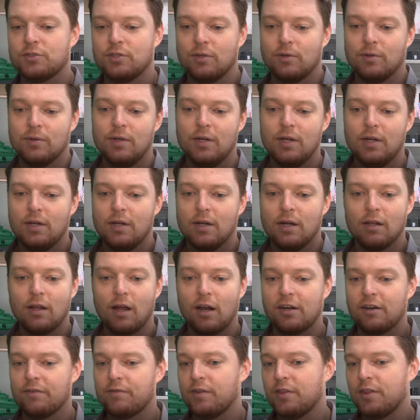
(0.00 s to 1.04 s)
So a
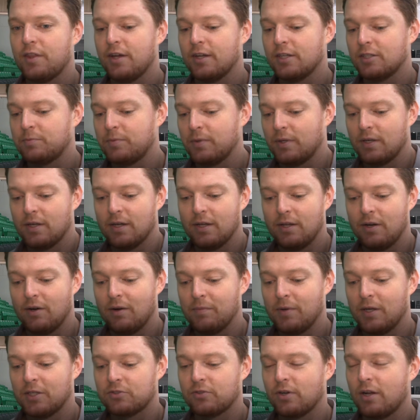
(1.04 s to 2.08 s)
lot of different things, but
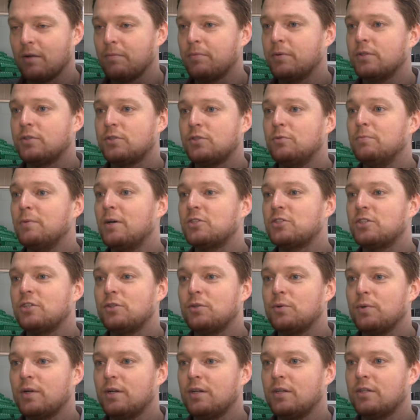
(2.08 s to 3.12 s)
I'm not trying to put too much
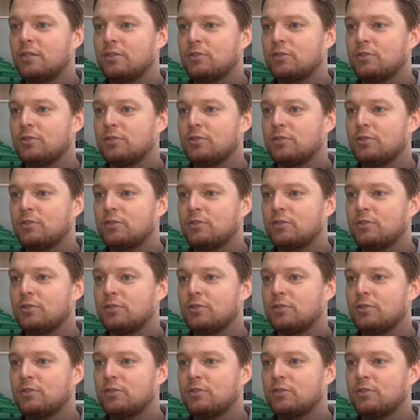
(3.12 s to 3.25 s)
into it.